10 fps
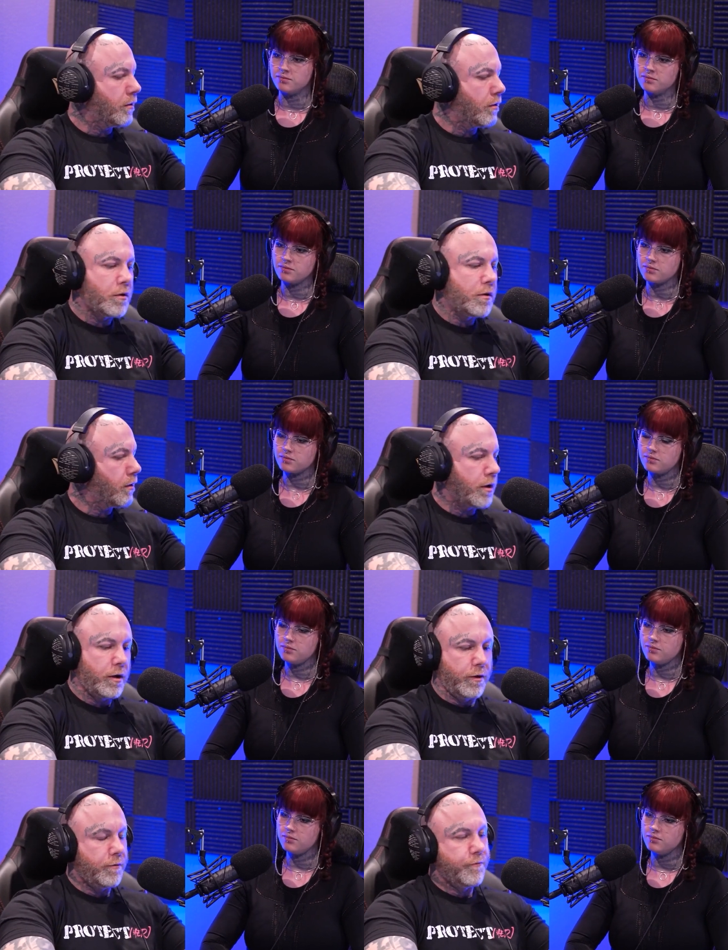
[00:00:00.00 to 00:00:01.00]
Speaker 1: Uh, I
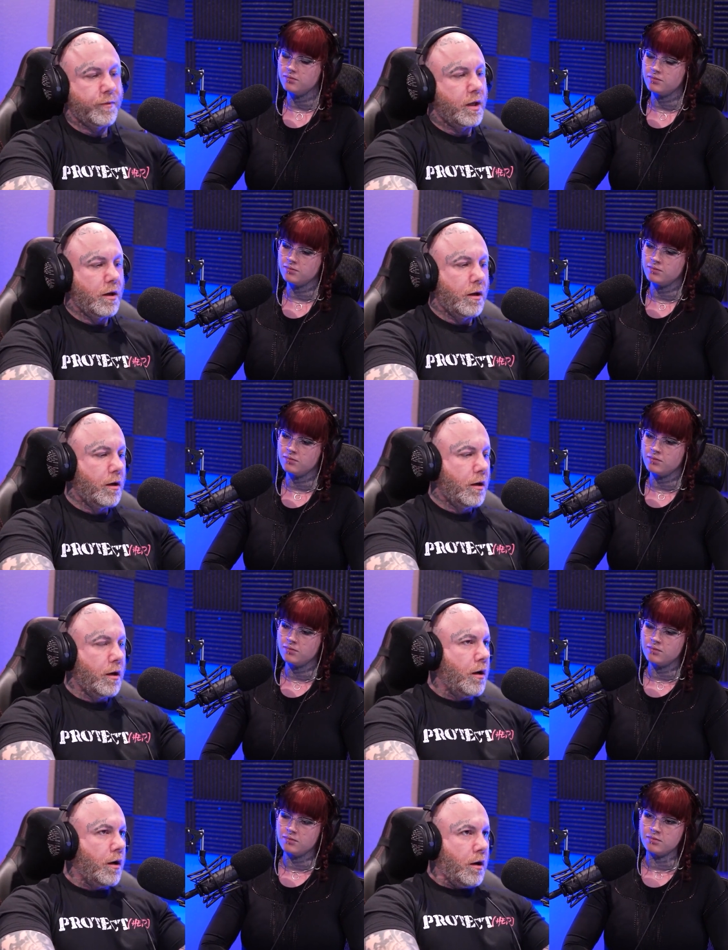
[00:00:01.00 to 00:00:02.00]
don't know.
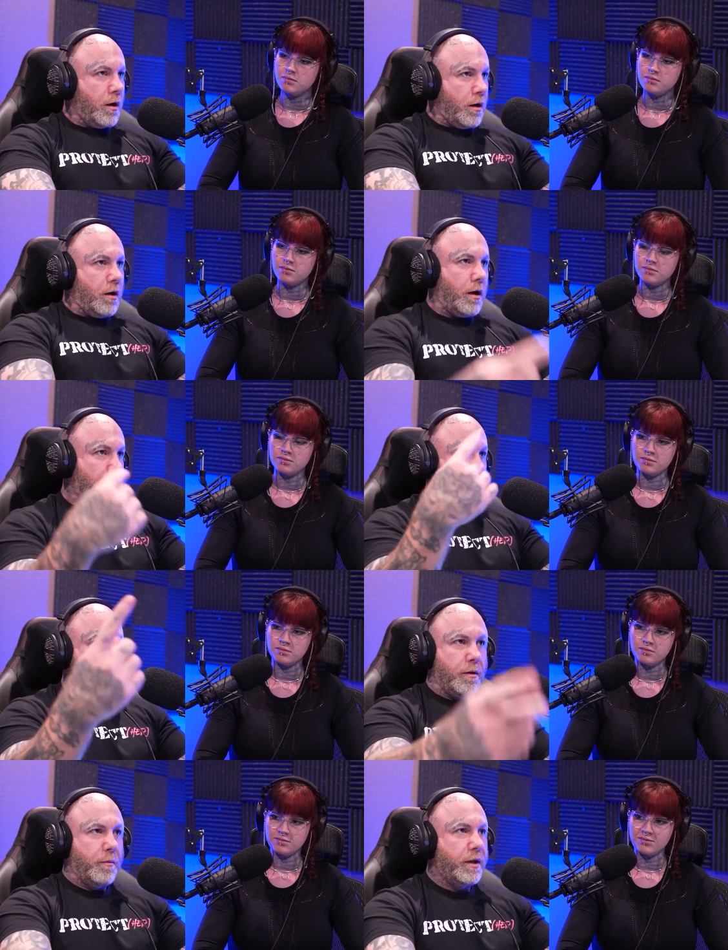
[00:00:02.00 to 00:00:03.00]
I'm
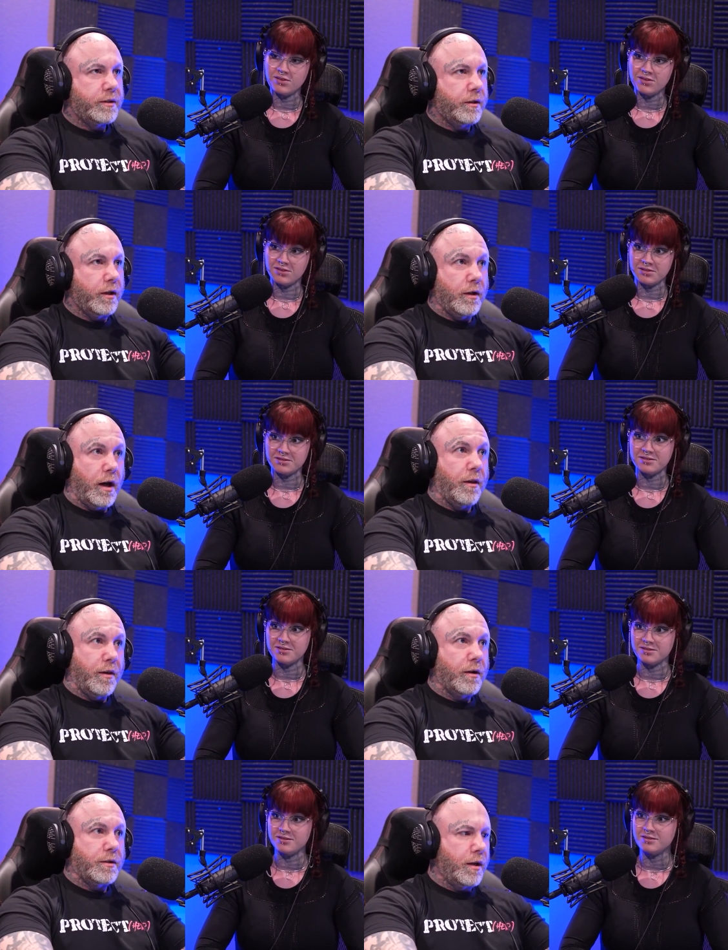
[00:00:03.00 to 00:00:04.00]
mentally mm. not
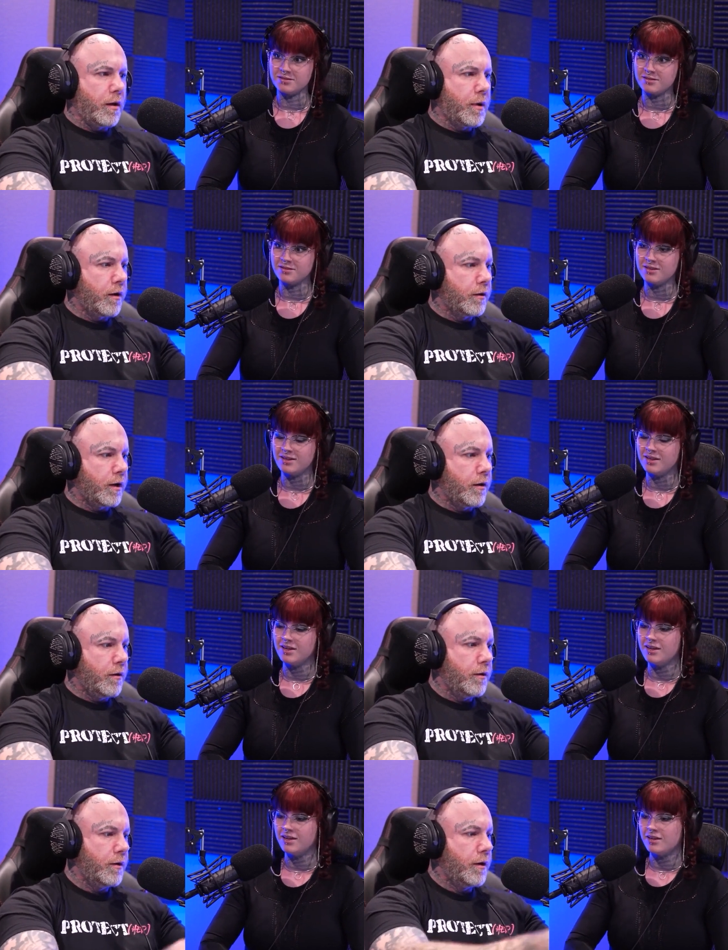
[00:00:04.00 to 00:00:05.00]
there today, apparently.
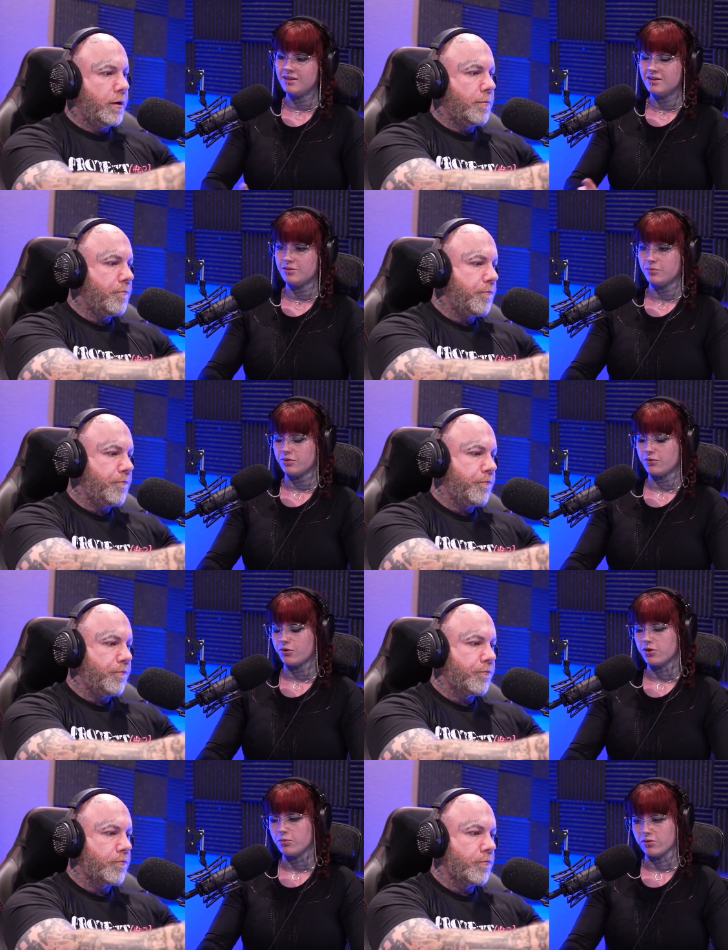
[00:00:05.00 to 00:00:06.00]
Um, Before
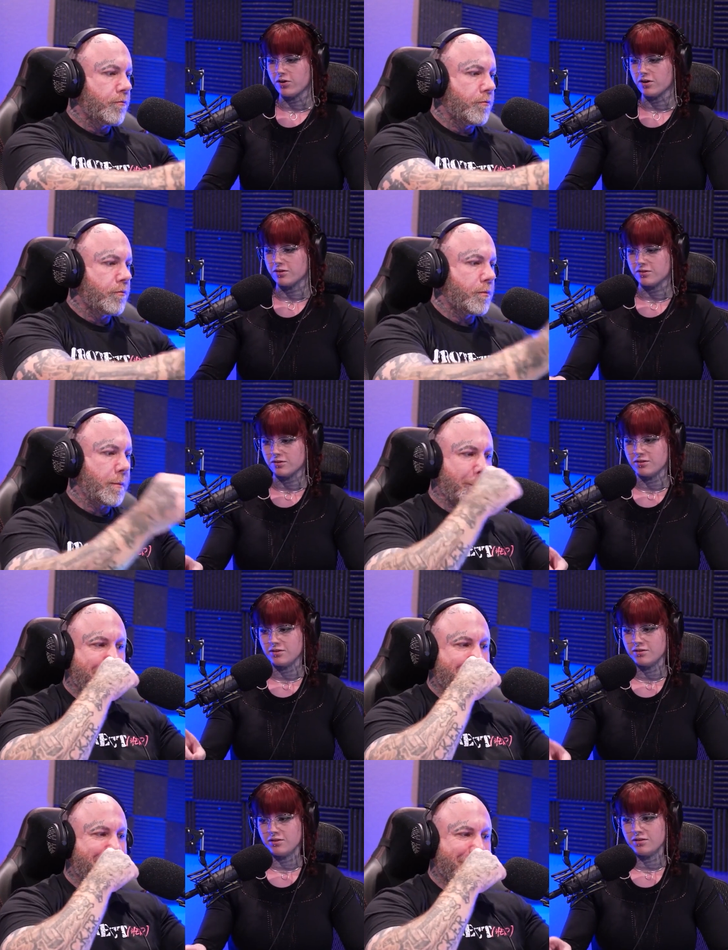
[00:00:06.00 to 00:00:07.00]
you move
Speaker 2: on,
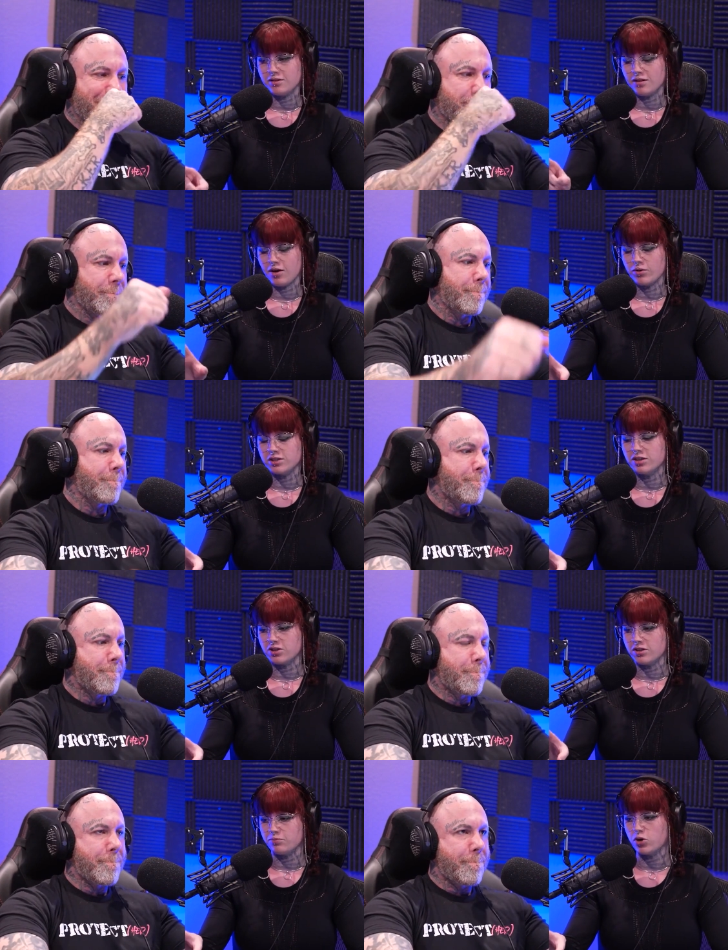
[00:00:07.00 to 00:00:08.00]
I want to touch
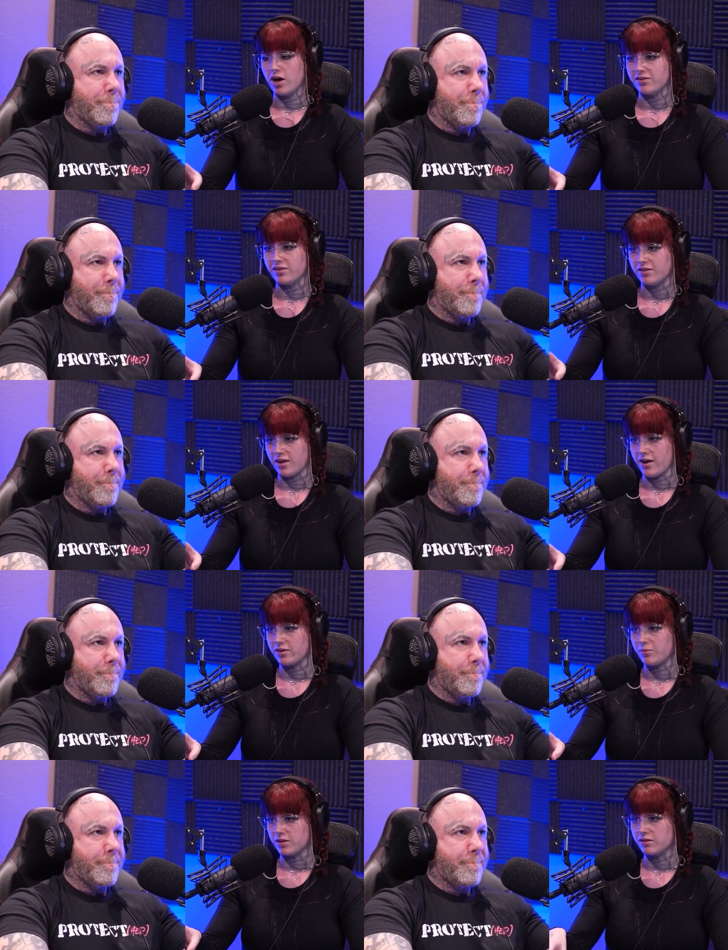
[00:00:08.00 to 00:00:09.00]
on the processing
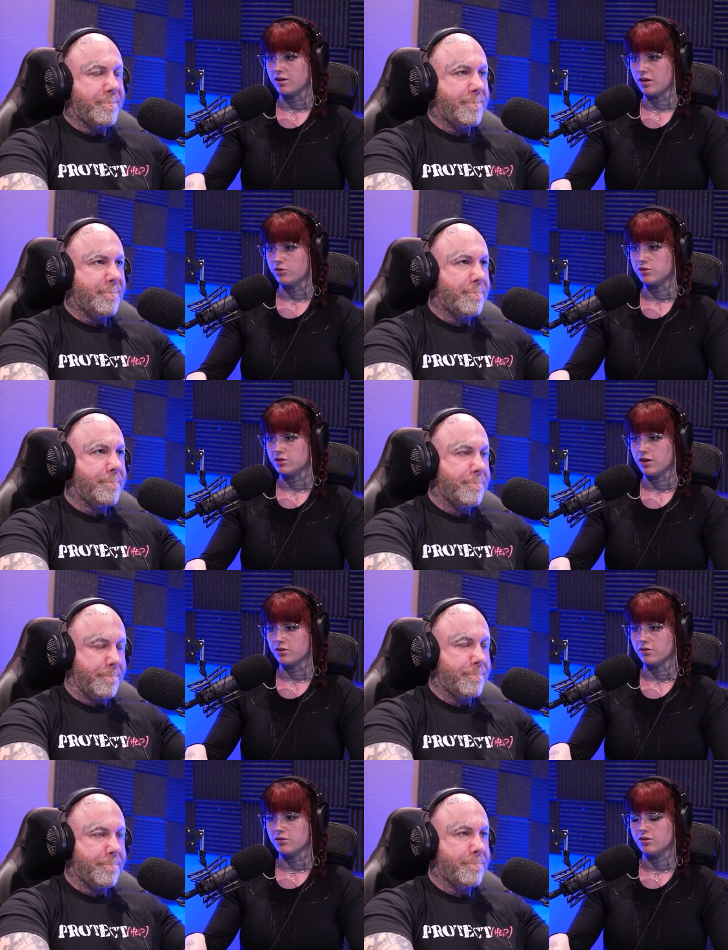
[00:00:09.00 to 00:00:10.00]
aspect and like
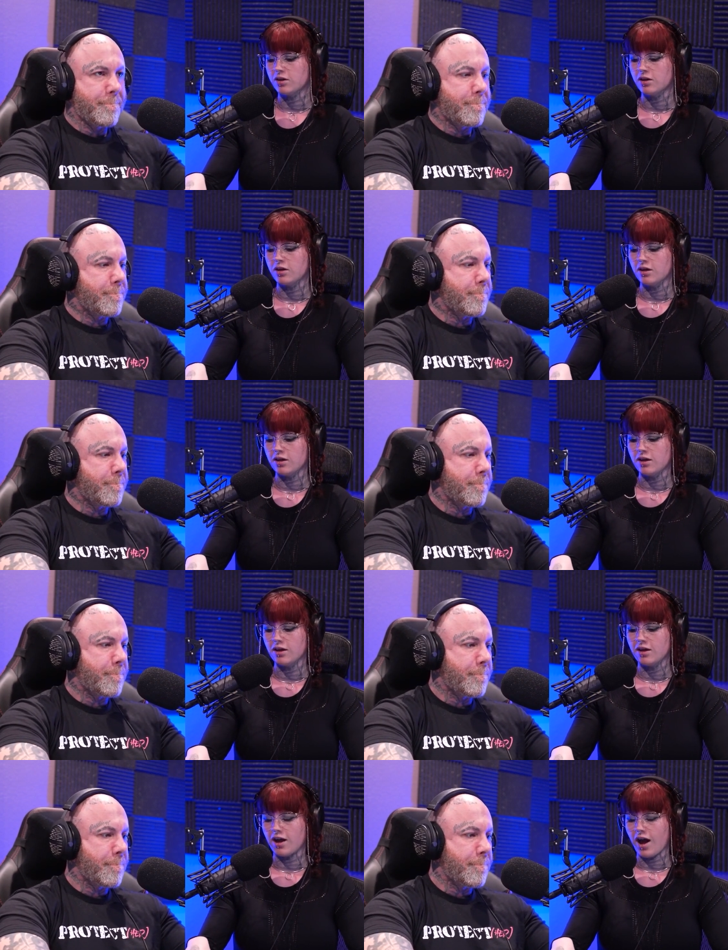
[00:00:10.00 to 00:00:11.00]
understanding. Mm-hmm.
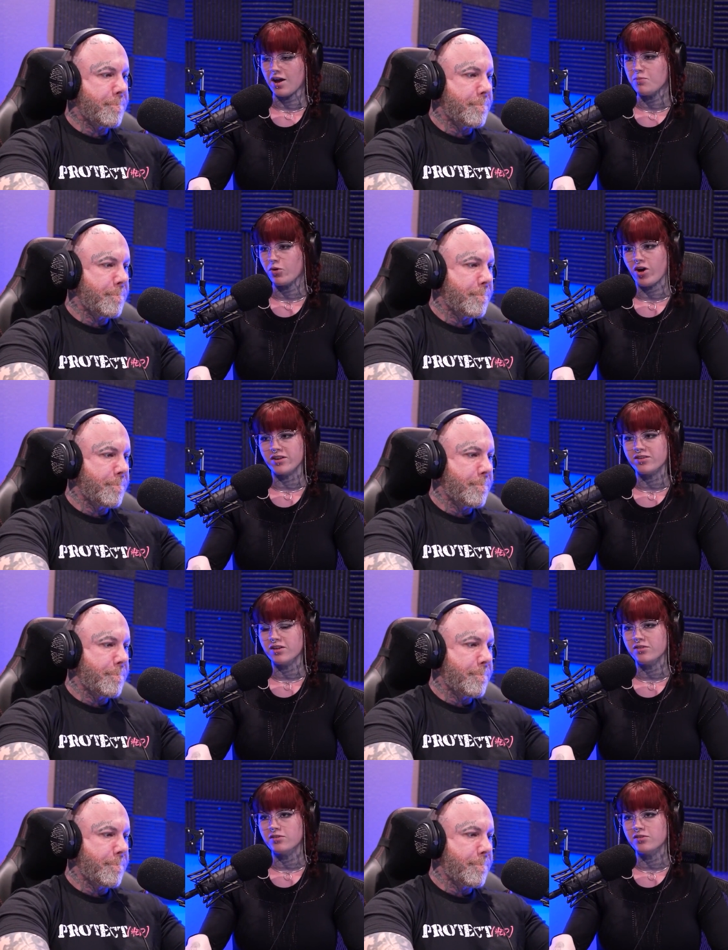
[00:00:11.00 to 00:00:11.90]
I process